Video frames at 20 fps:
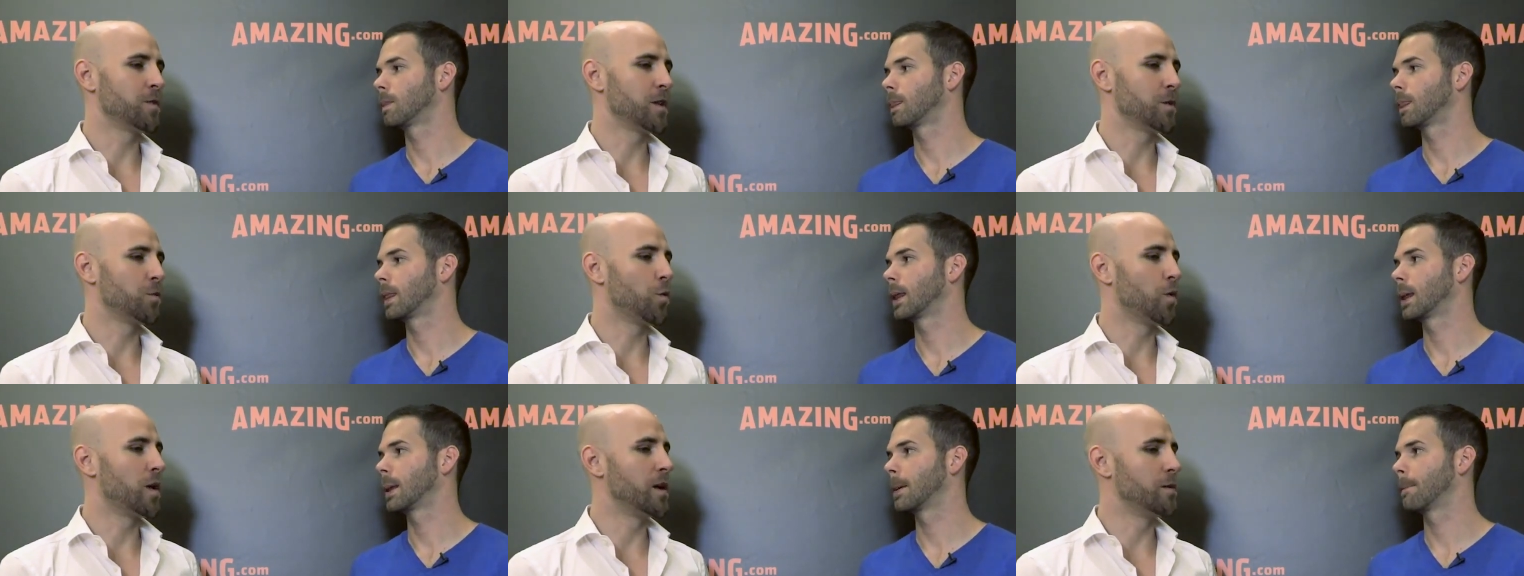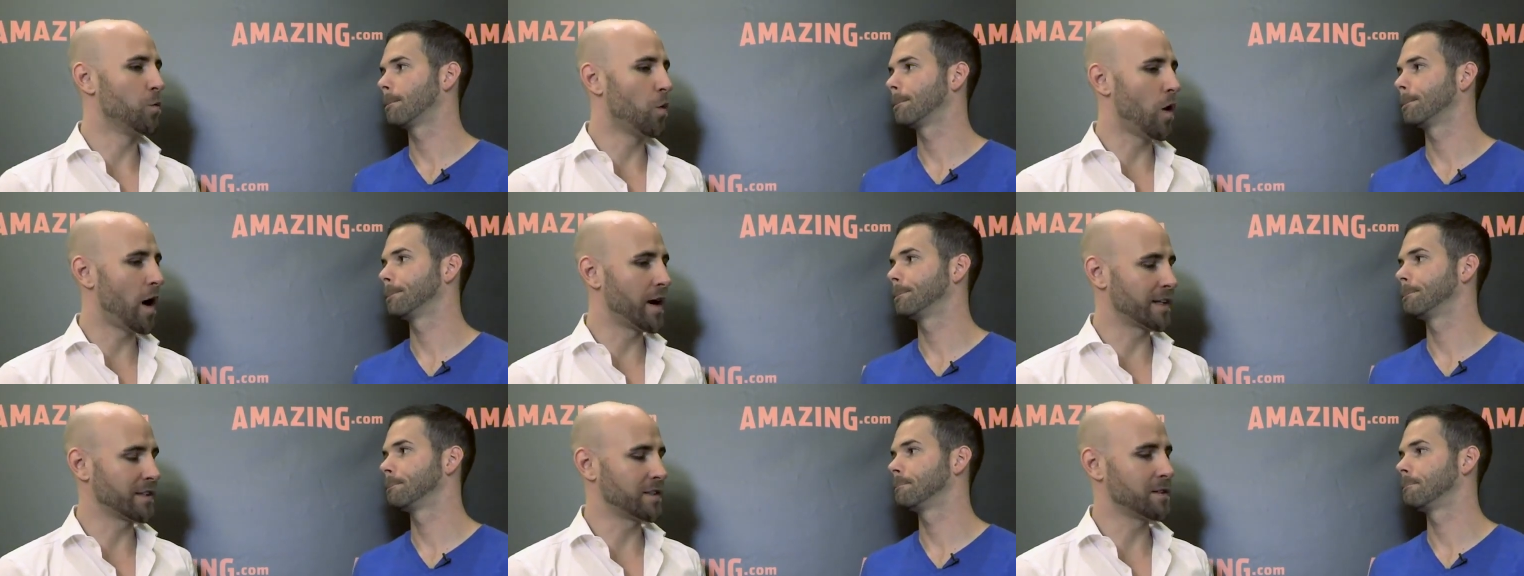Speaker 1: when
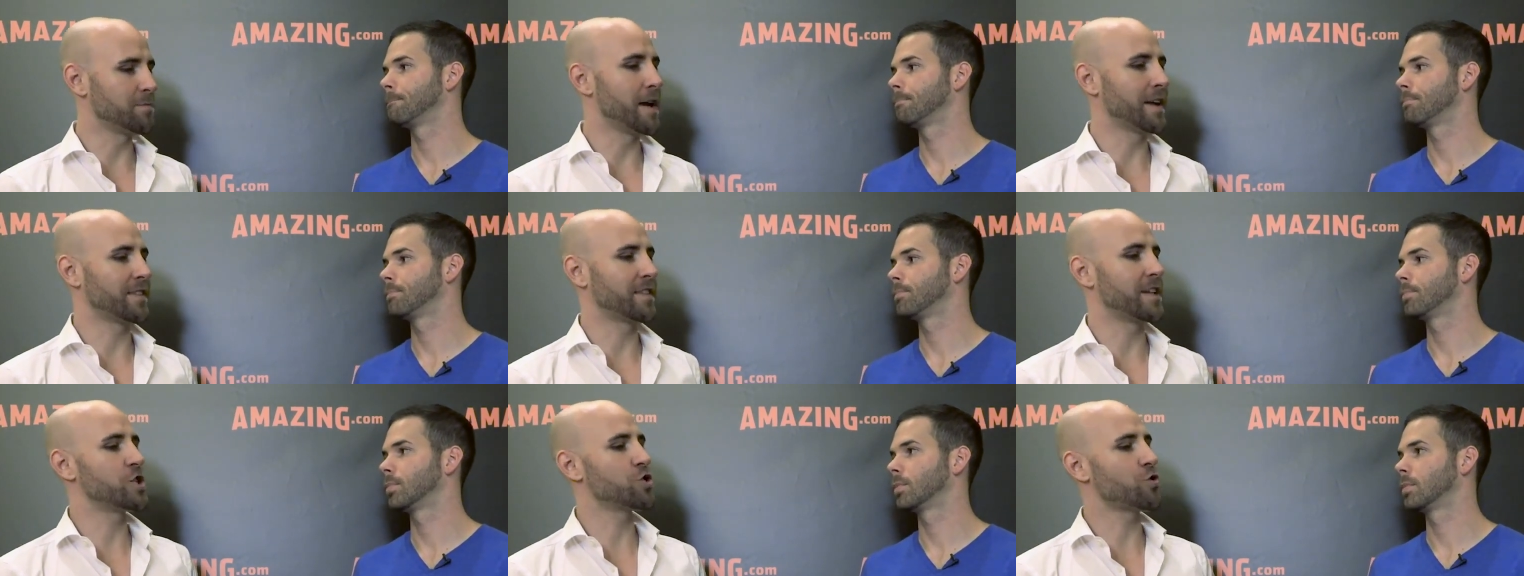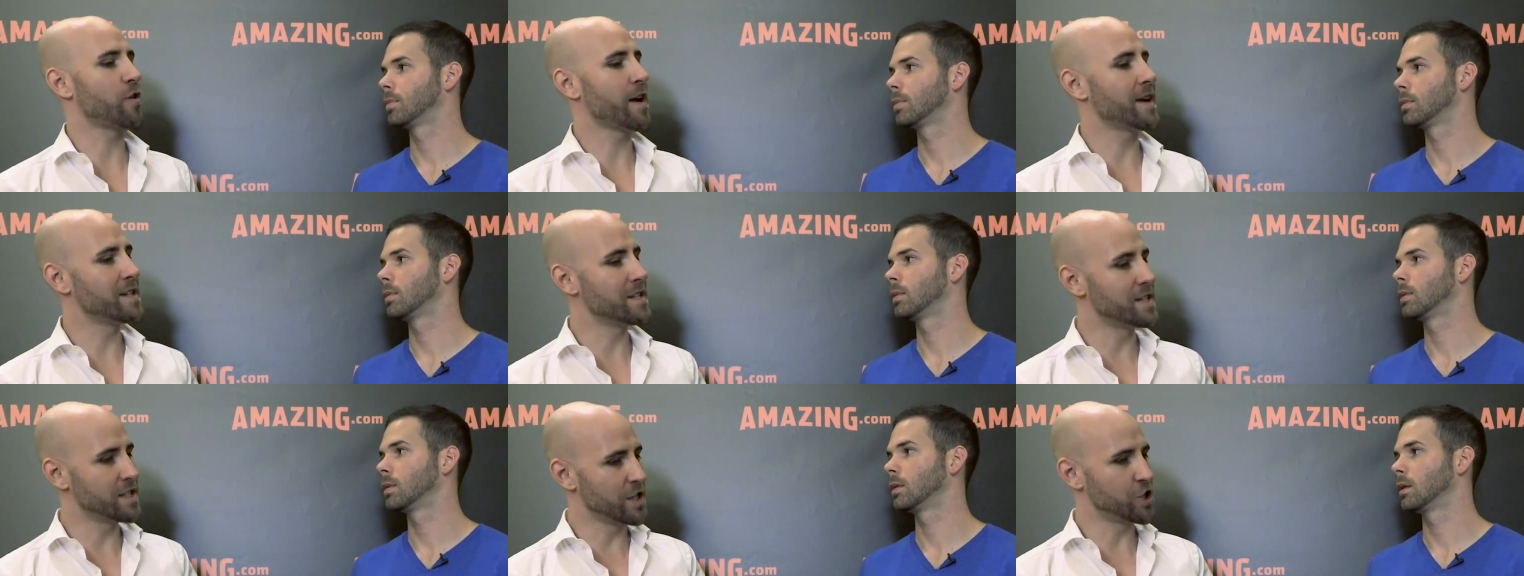wanting to make the
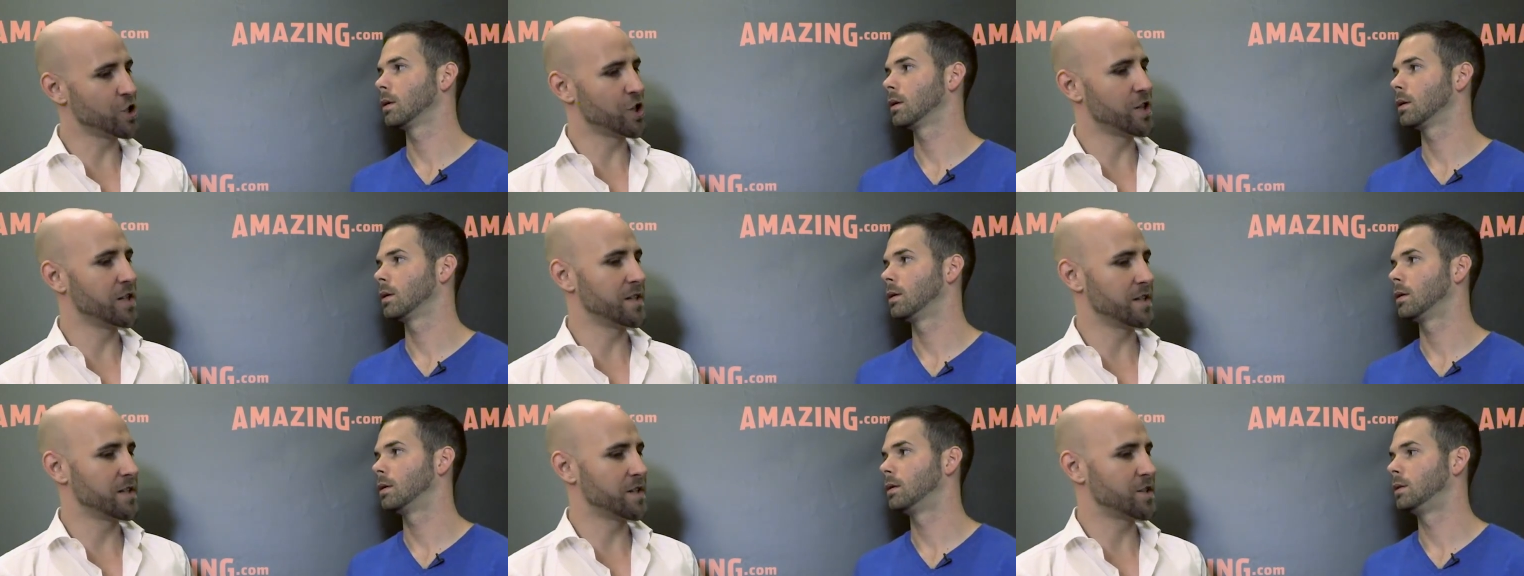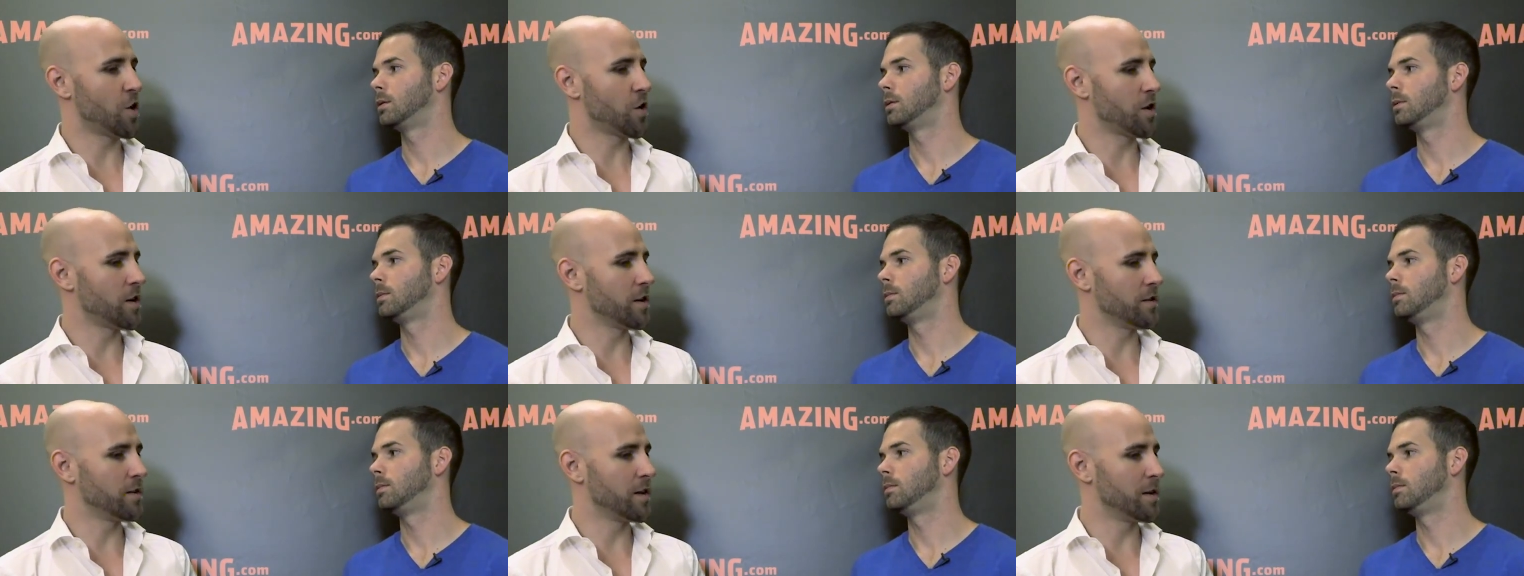transition to
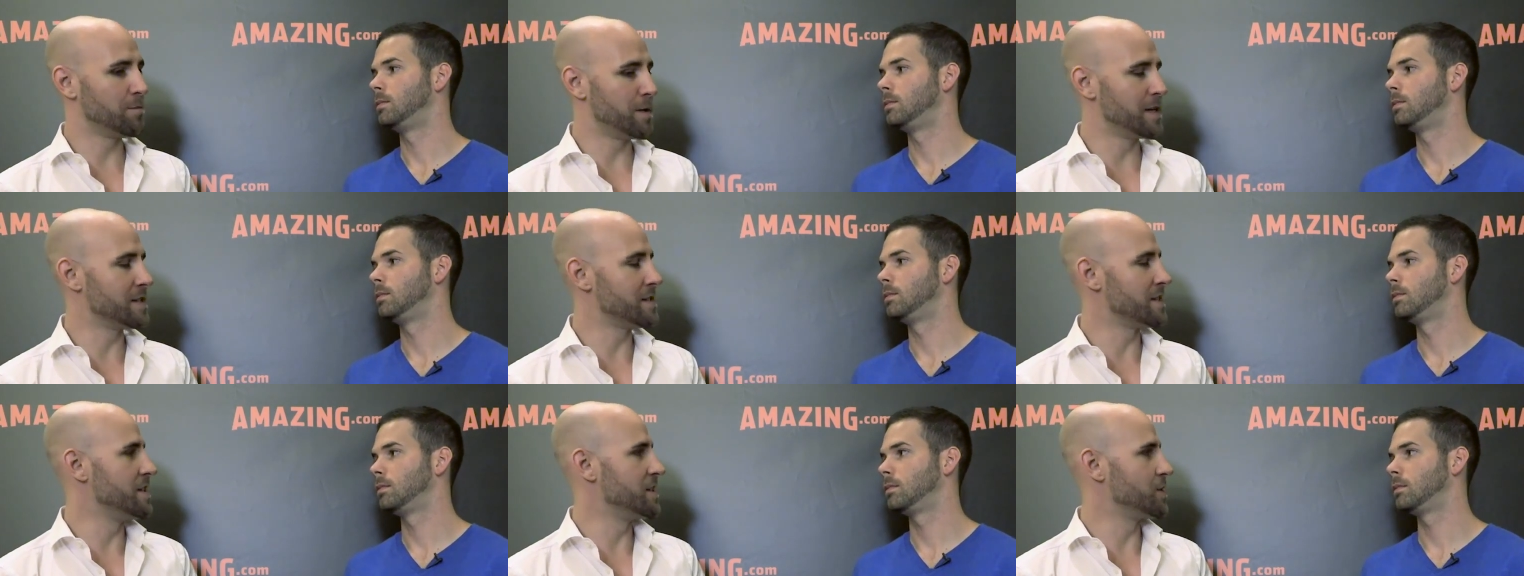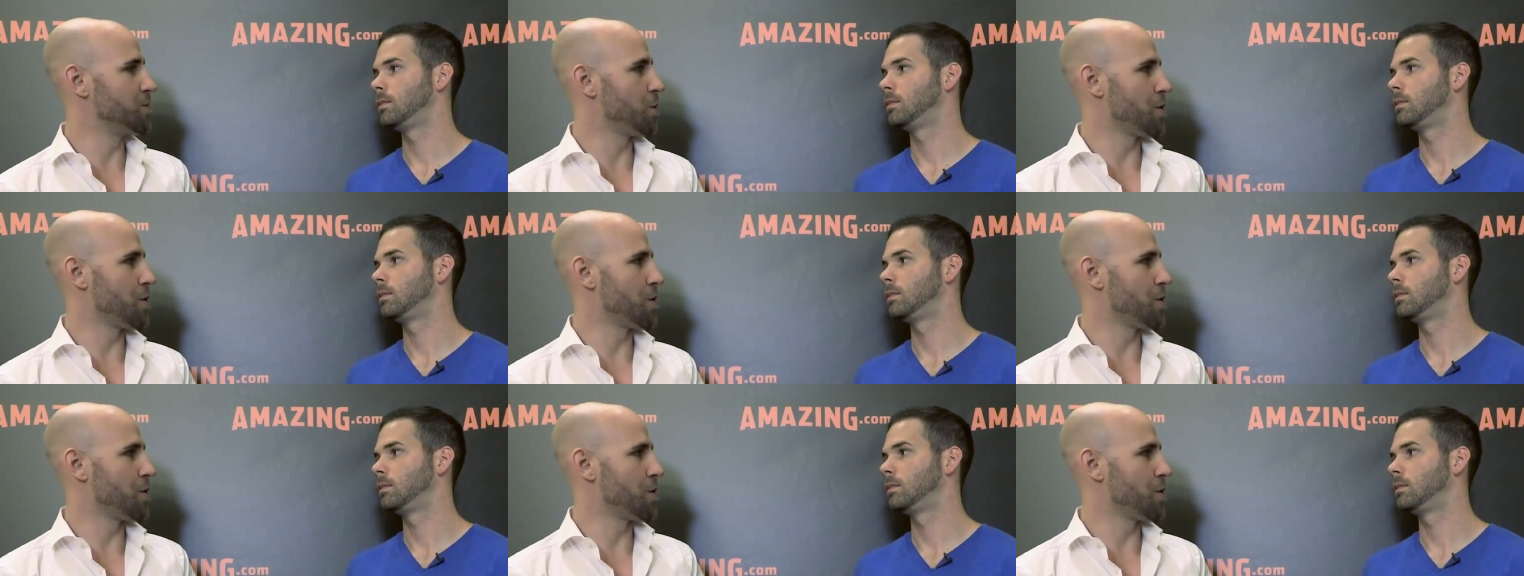start a business,